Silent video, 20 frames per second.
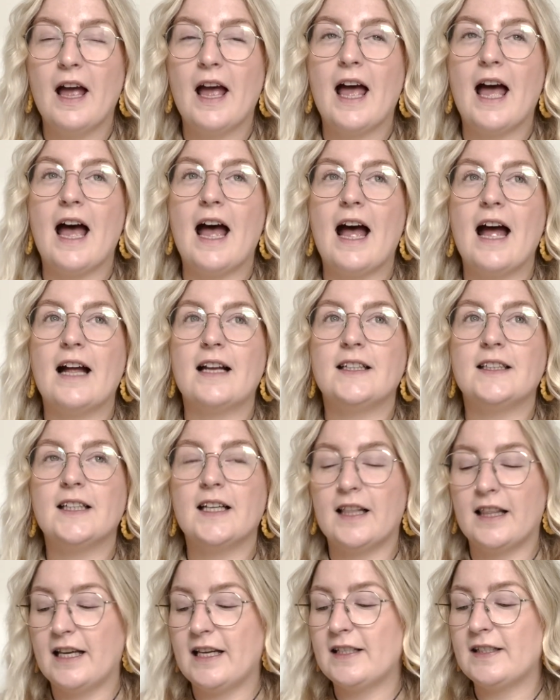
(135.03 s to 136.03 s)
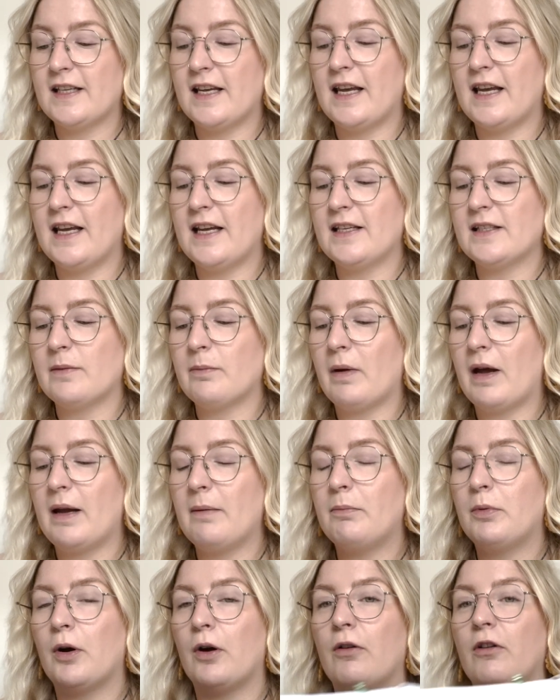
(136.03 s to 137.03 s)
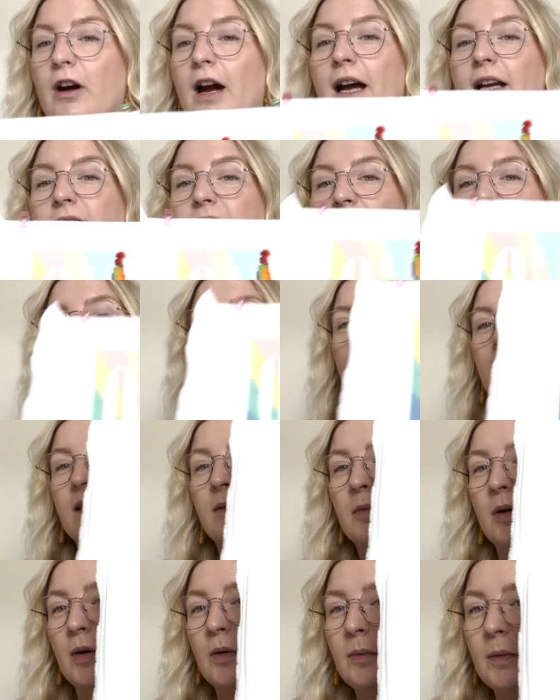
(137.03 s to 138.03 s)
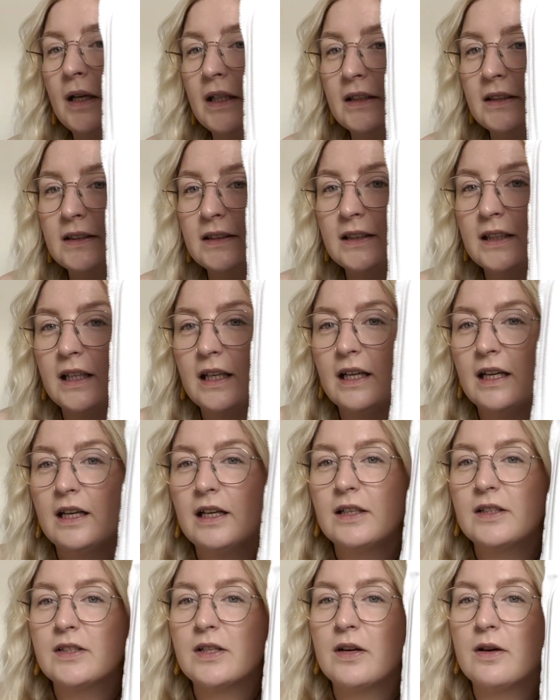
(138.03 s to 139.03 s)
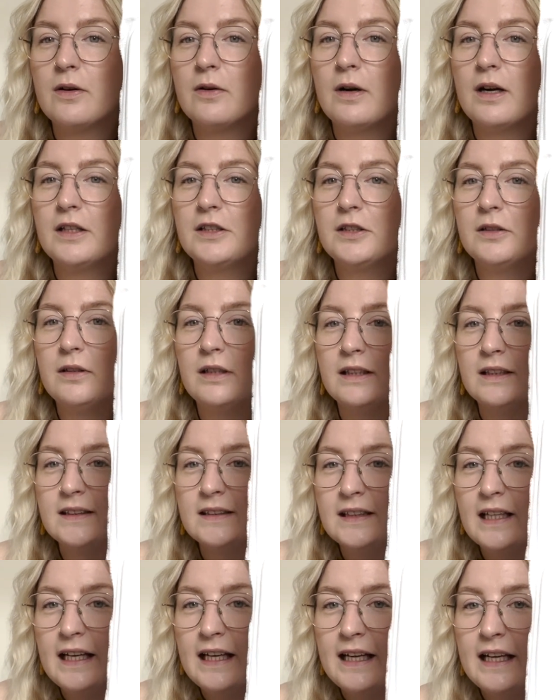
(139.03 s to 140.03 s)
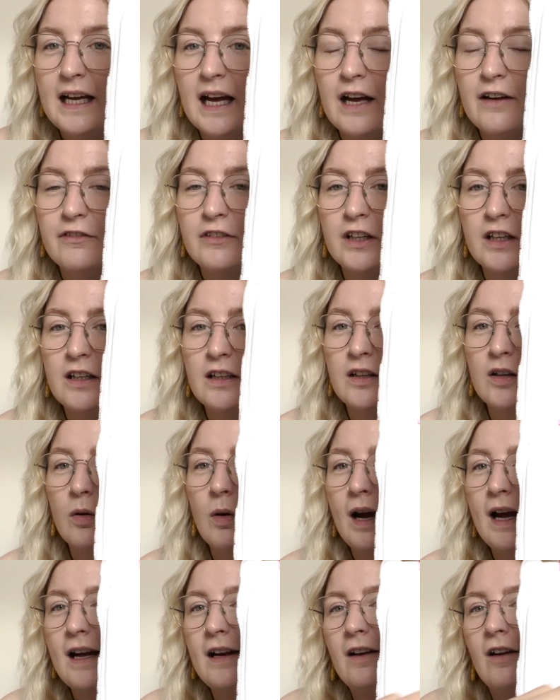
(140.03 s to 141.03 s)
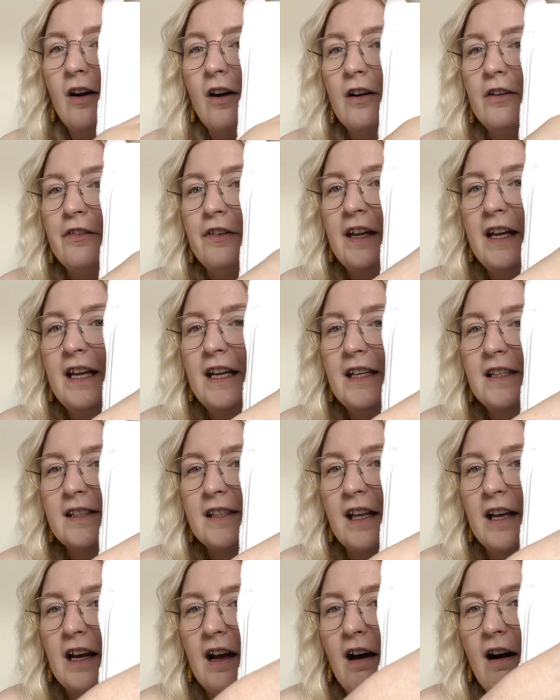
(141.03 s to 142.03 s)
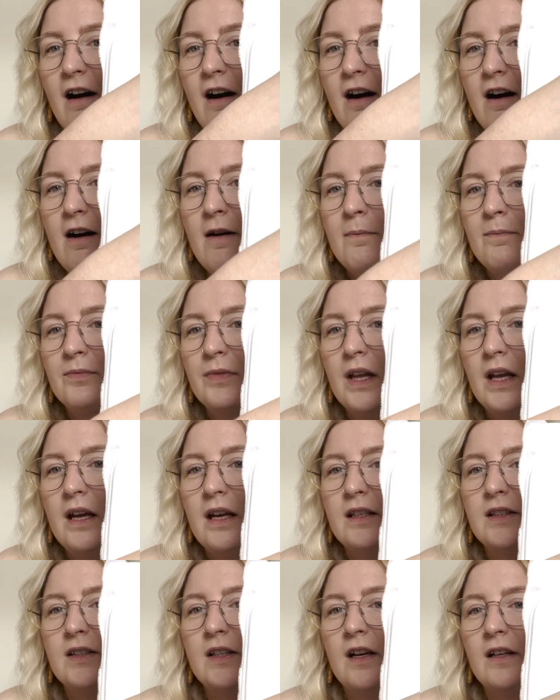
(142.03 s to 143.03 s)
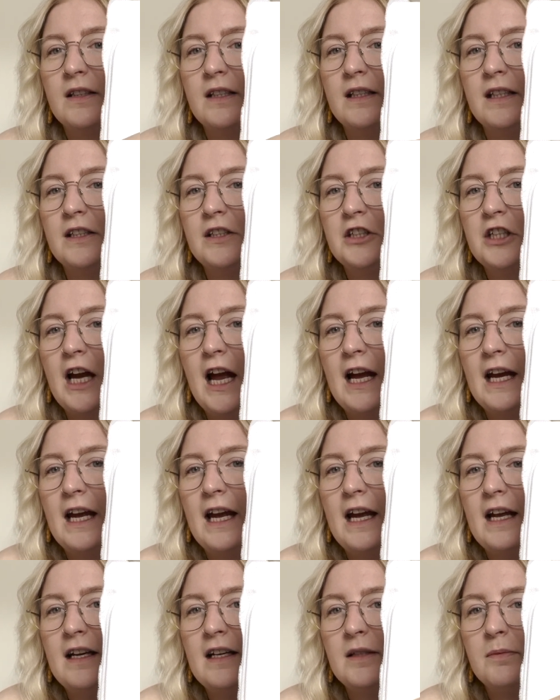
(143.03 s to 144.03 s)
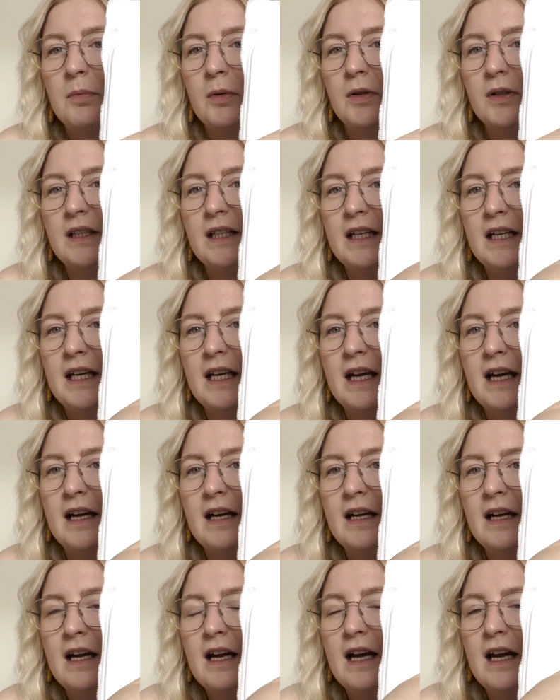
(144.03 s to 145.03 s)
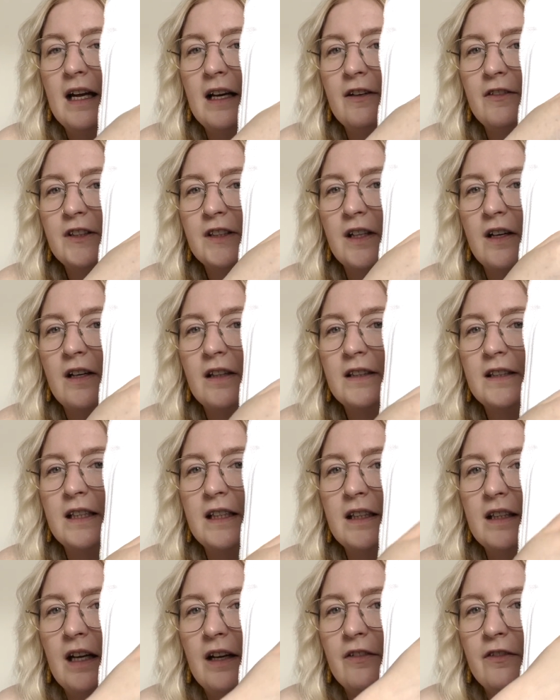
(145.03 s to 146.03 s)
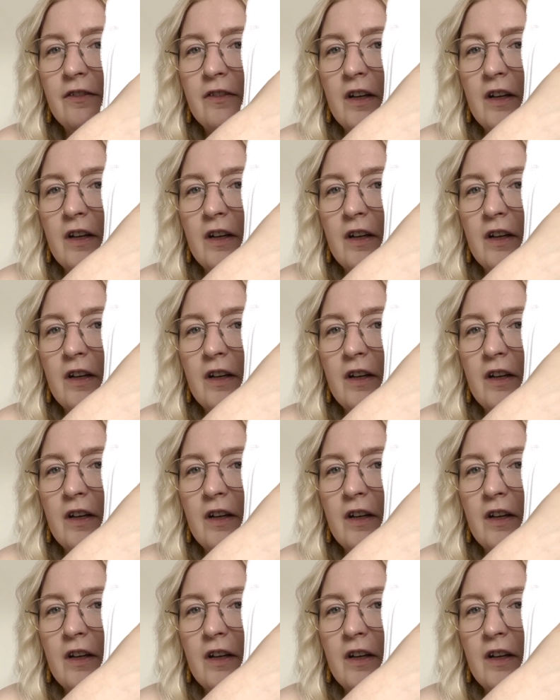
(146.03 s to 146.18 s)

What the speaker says: and this is my progress at the moment. So as you can see, I've done quite a lot of his arm, started his jacket and his body here, and I've